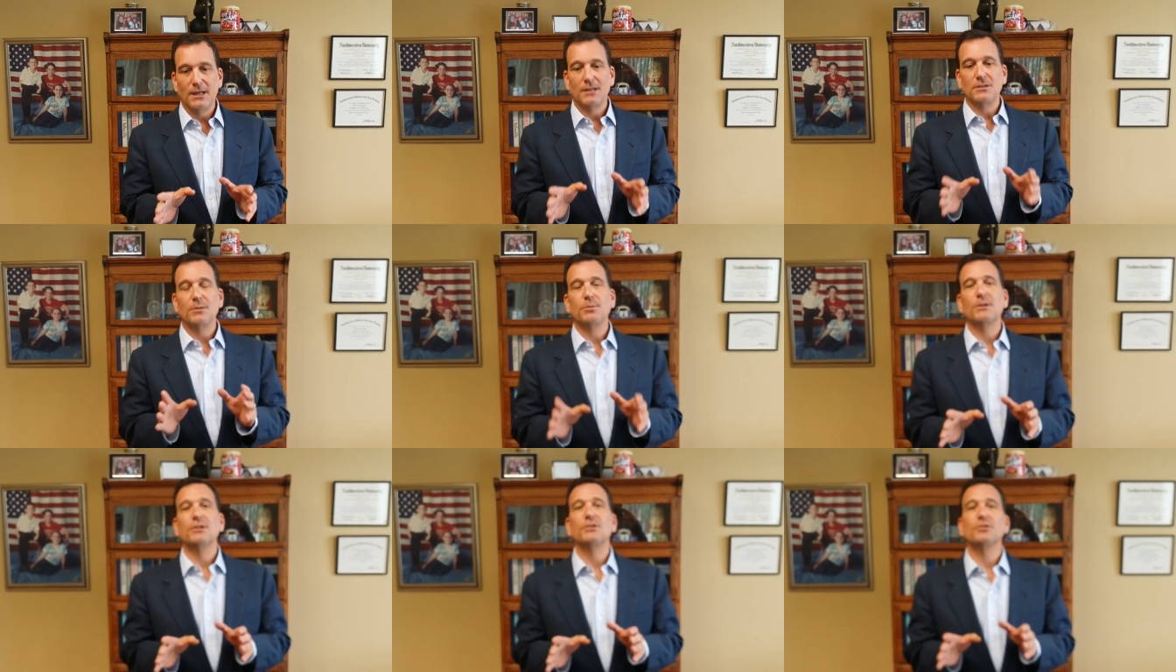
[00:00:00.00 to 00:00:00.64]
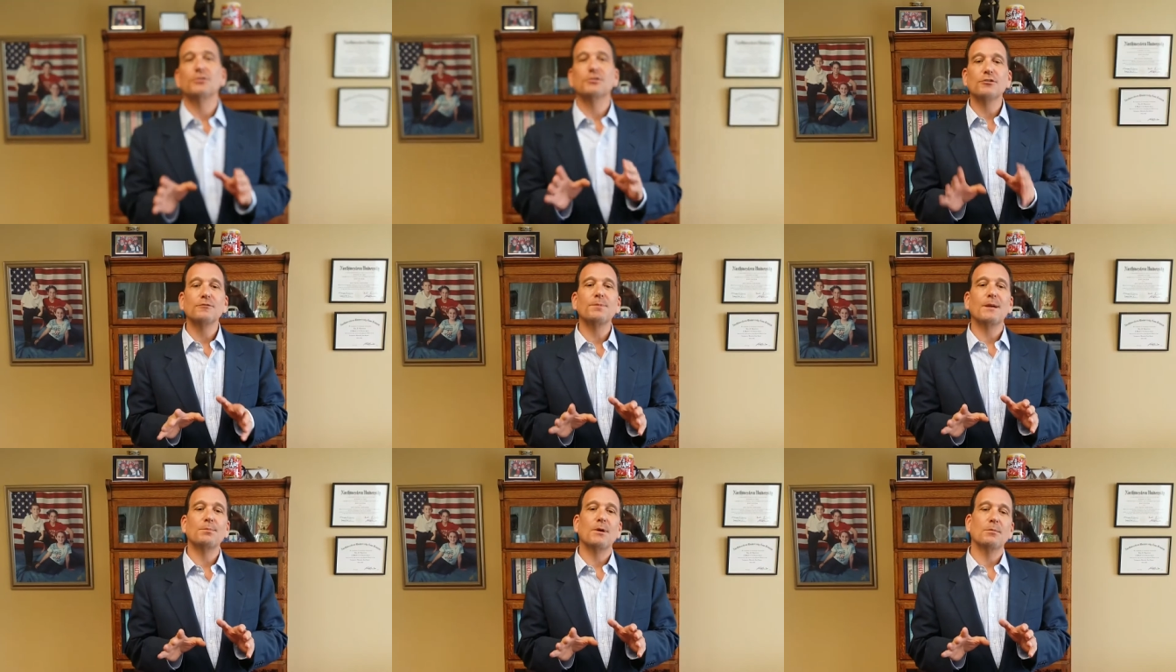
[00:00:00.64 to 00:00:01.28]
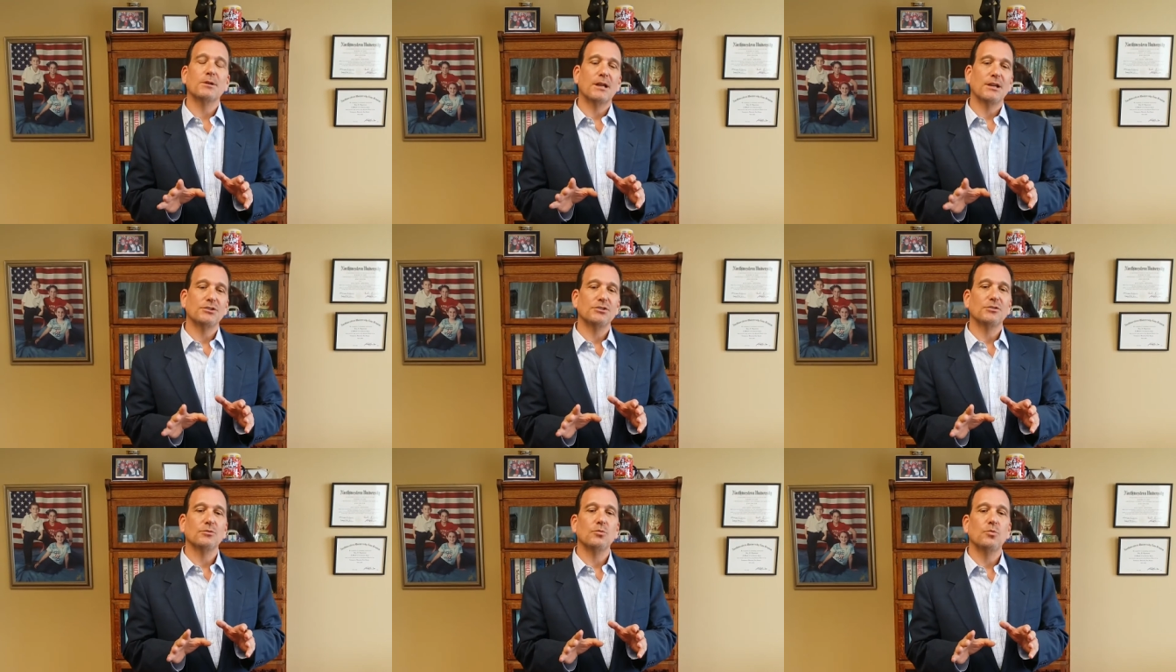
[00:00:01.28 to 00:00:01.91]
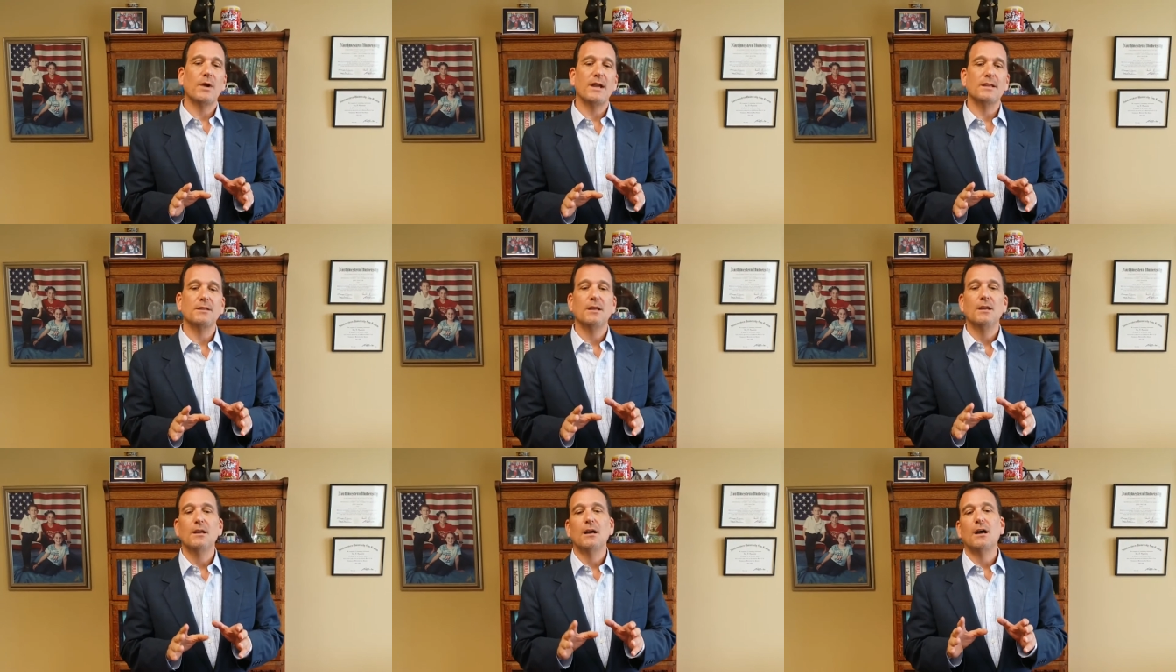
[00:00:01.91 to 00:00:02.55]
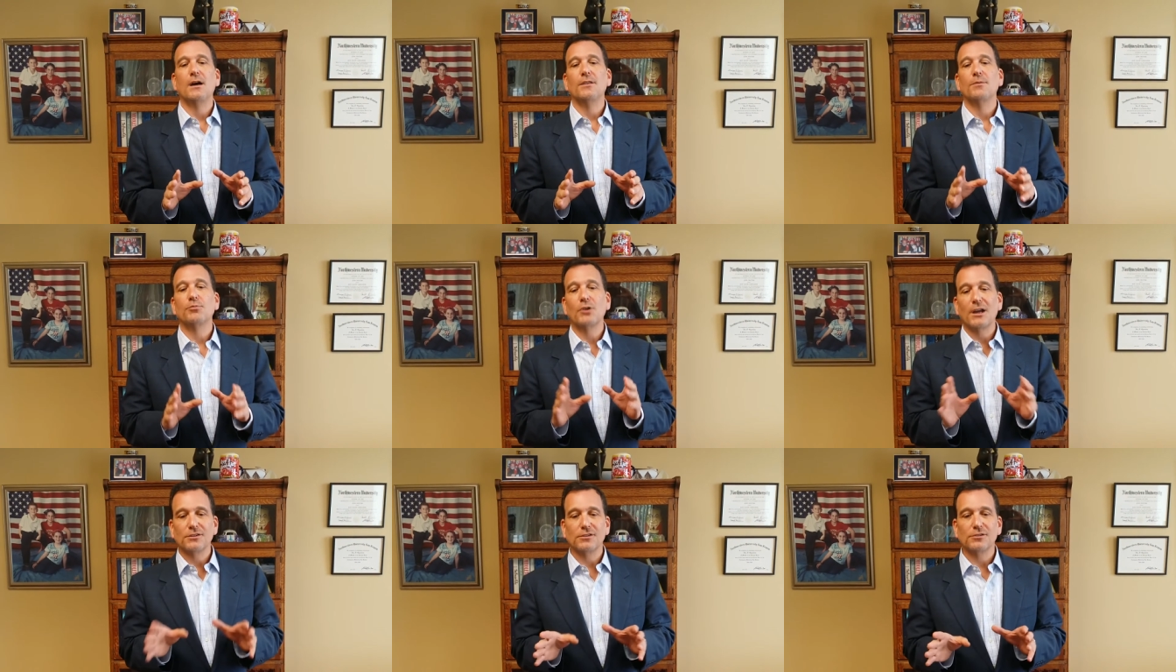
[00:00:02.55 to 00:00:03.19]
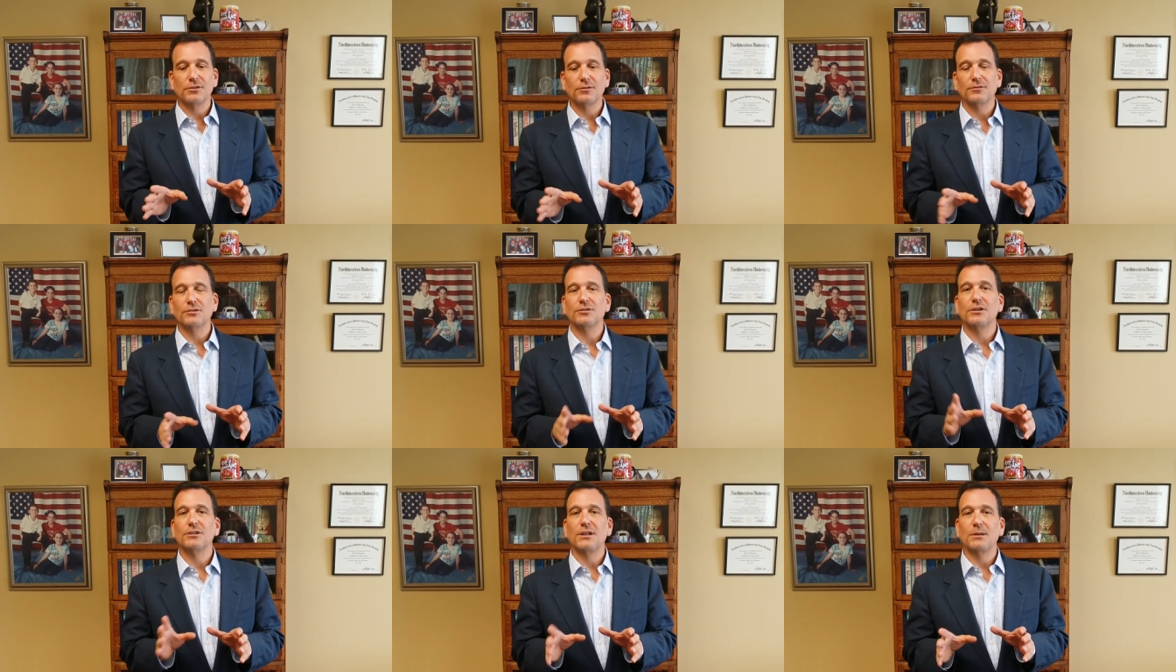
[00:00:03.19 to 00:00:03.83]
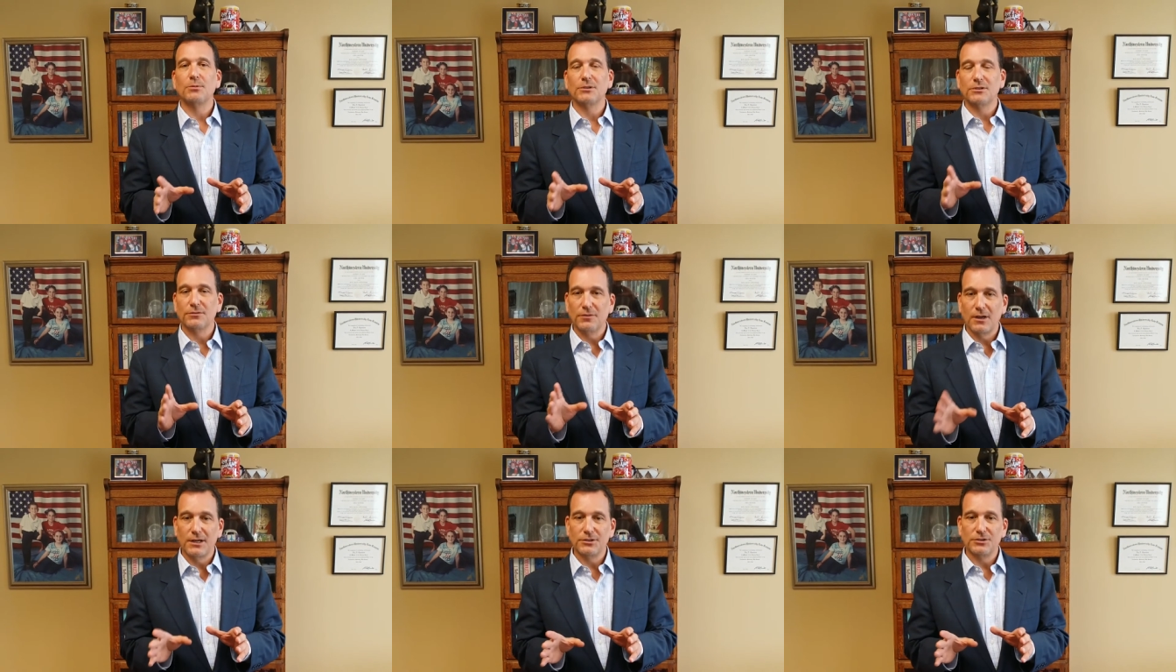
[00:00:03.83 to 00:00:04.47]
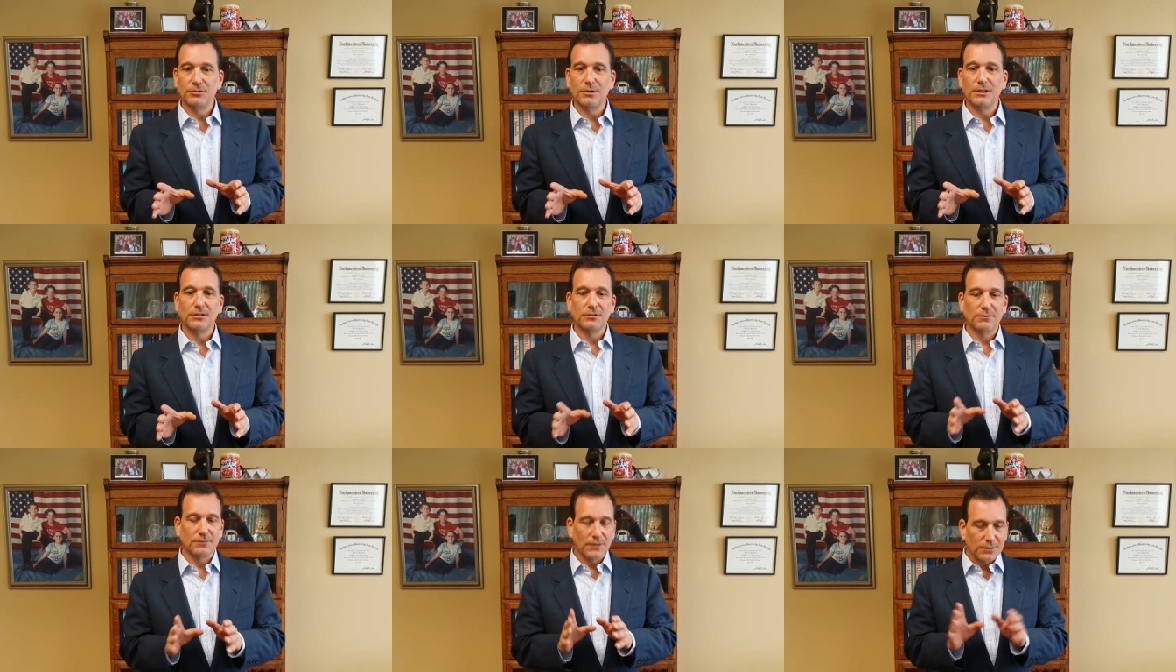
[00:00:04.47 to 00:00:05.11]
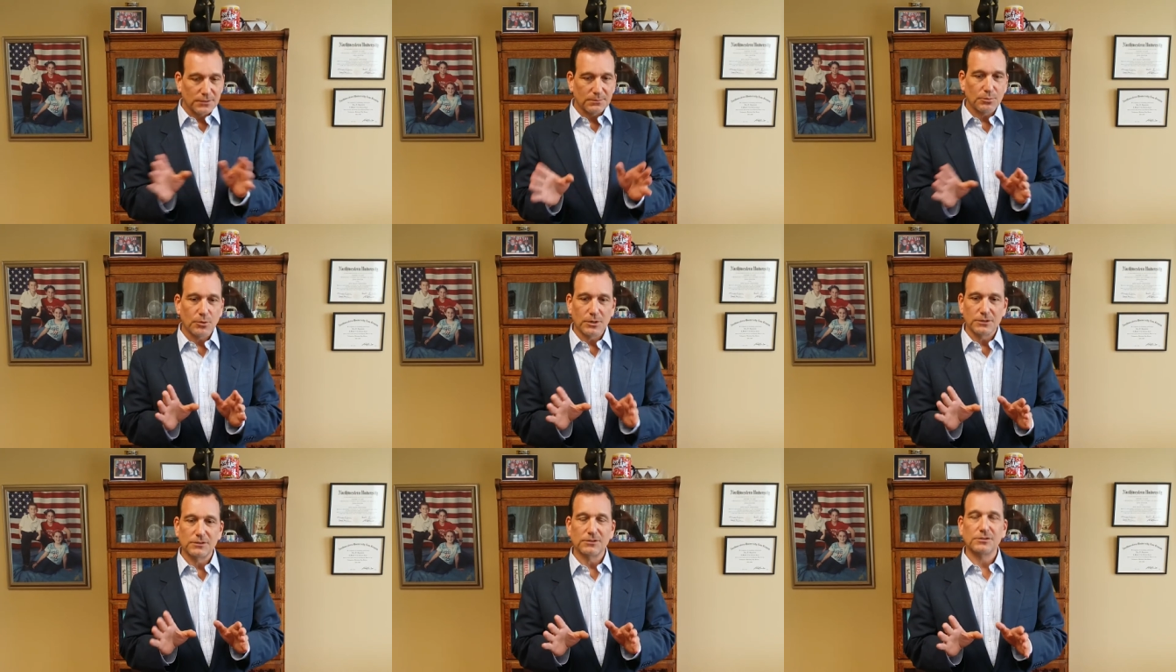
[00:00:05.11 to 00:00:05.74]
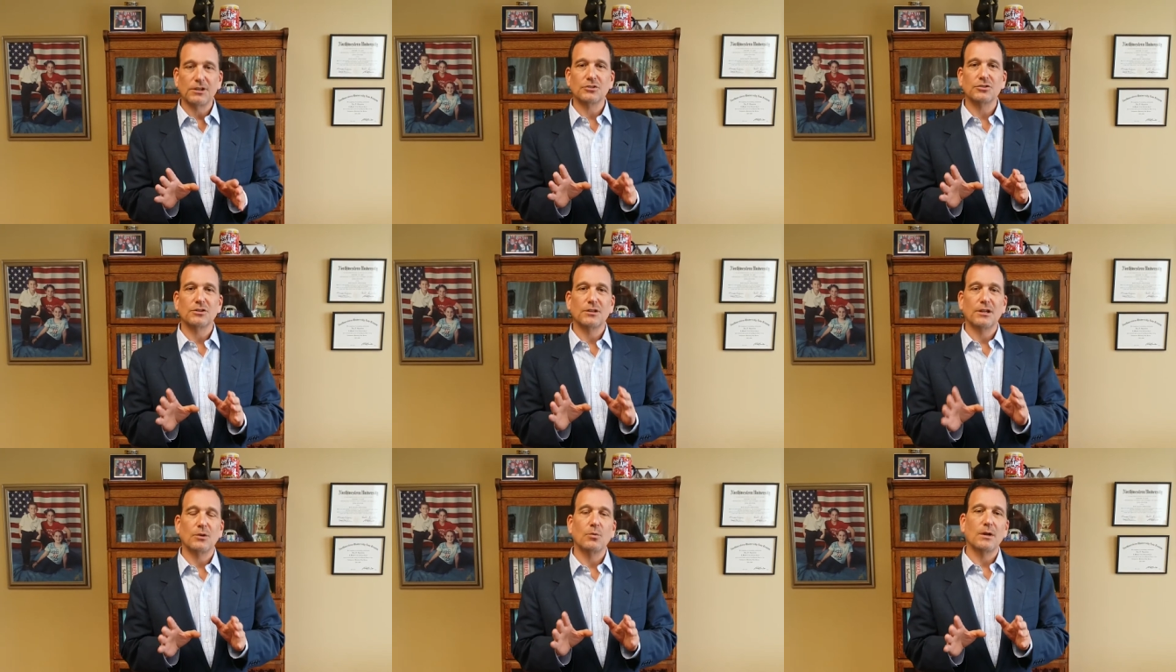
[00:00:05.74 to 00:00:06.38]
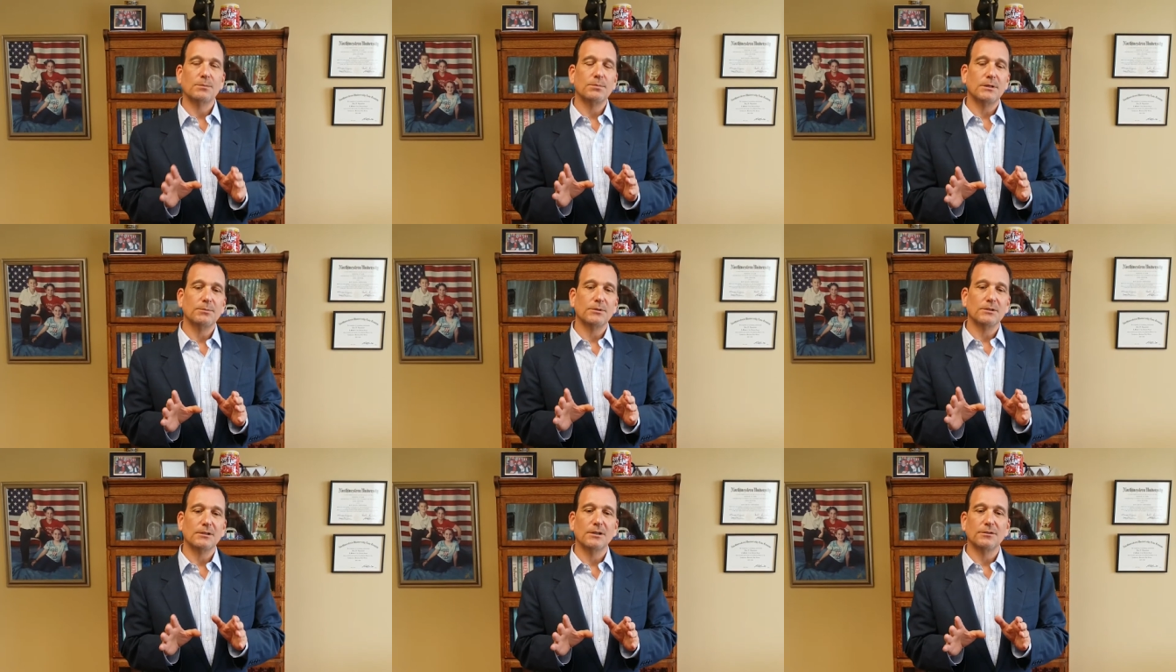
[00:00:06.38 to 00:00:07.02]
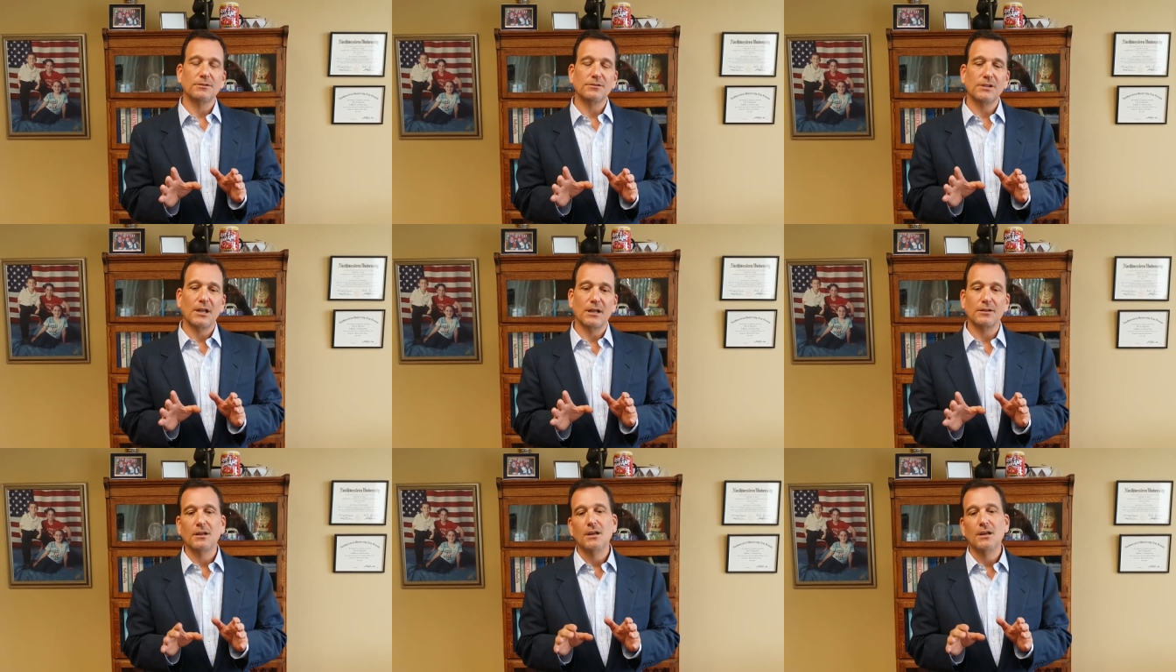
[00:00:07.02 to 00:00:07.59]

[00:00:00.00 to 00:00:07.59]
Typically, you're served by publication when the process server is unable to find you, and it's a very important distinction that I want people to understand.